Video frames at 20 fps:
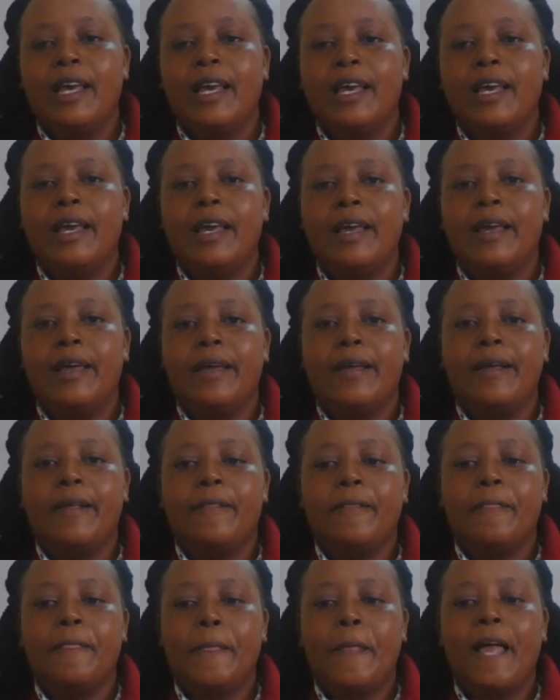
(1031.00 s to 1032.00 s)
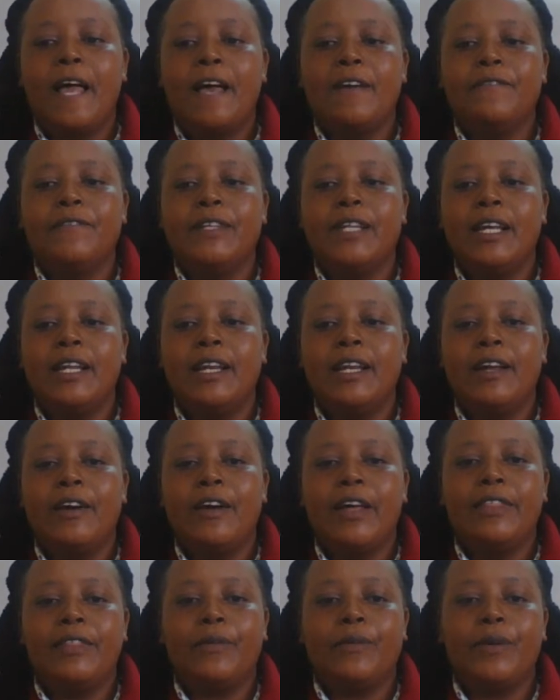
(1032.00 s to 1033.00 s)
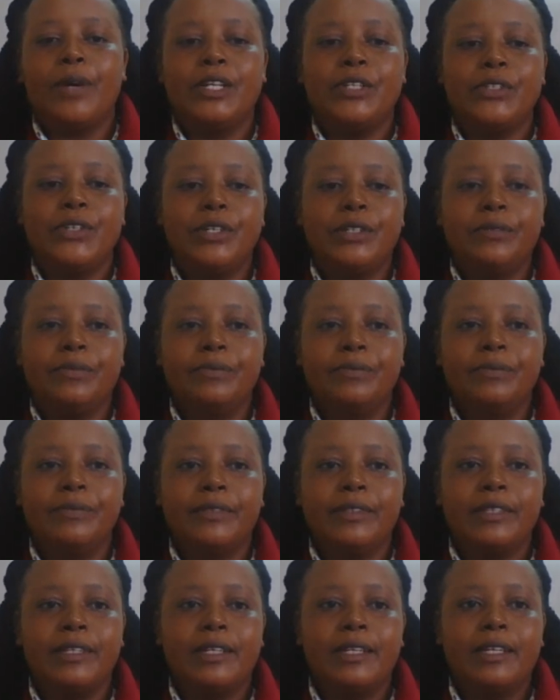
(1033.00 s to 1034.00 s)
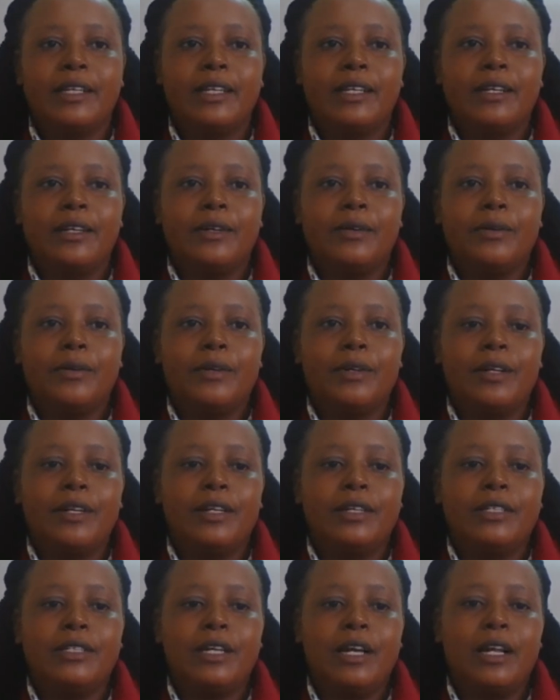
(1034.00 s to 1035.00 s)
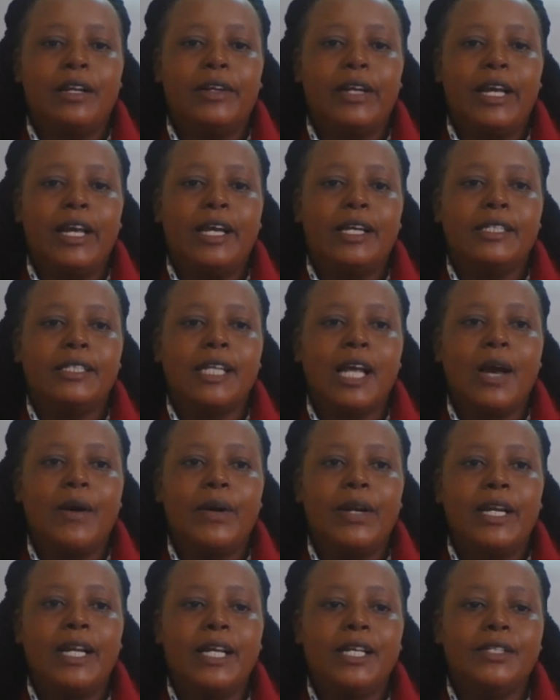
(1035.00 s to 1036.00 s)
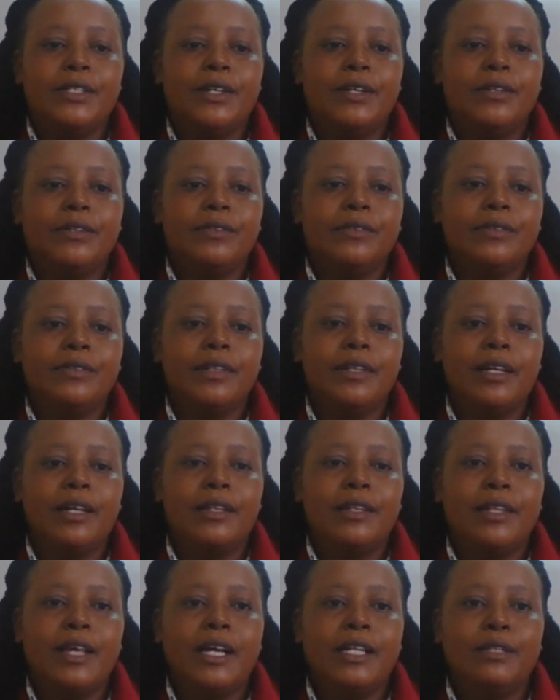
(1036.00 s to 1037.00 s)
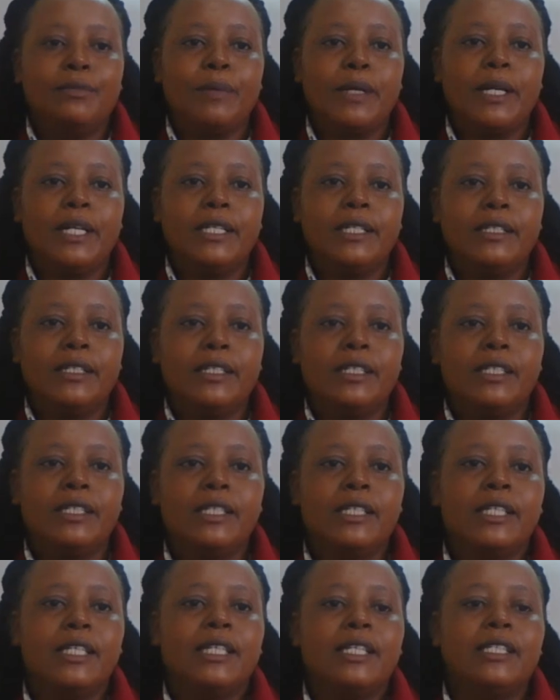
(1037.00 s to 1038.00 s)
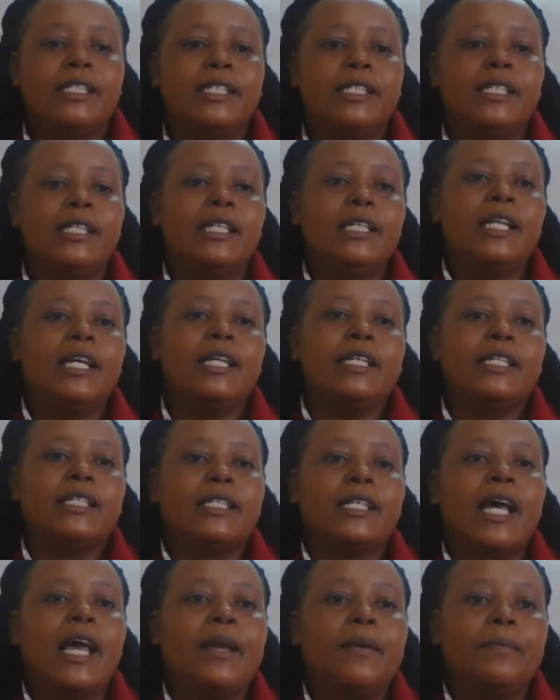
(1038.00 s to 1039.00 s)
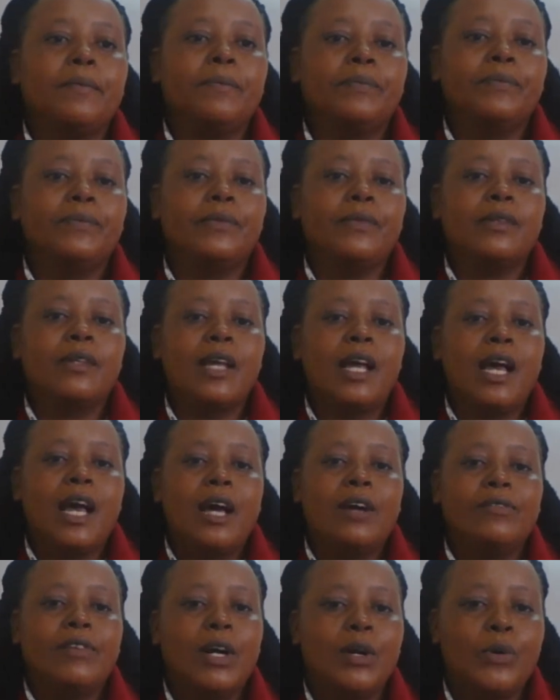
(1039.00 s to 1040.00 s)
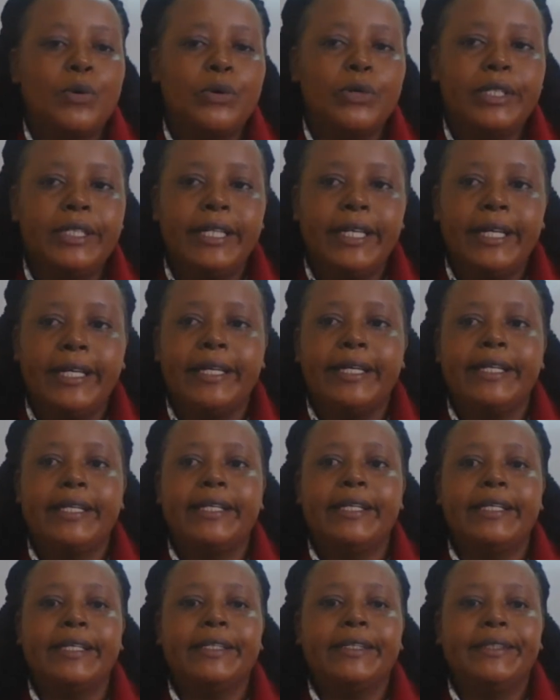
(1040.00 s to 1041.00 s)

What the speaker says: Having another question, we shall end our lesson at point. Till next time. Have a good day.